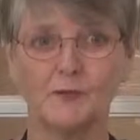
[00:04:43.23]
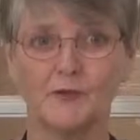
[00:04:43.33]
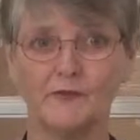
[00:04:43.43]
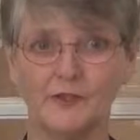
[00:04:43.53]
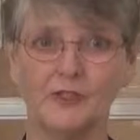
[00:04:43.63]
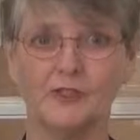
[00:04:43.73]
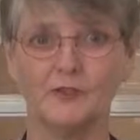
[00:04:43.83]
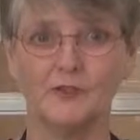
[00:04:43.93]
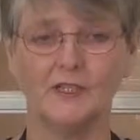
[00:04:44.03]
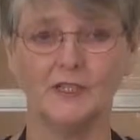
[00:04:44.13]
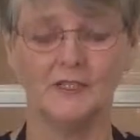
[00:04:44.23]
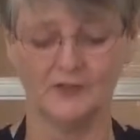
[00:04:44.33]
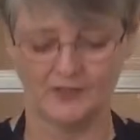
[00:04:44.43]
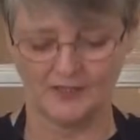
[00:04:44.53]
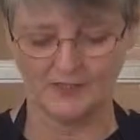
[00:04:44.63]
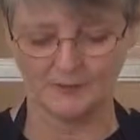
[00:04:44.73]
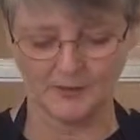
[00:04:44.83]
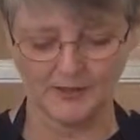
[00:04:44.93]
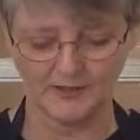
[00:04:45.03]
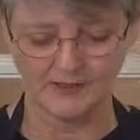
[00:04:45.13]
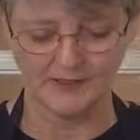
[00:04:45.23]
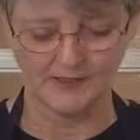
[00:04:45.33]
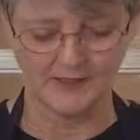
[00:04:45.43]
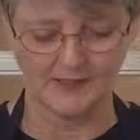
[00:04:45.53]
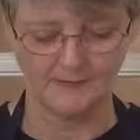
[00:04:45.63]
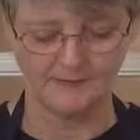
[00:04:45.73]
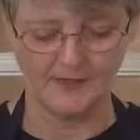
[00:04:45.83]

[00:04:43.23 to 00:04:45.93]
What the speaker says: or fish or any other kind of product like that.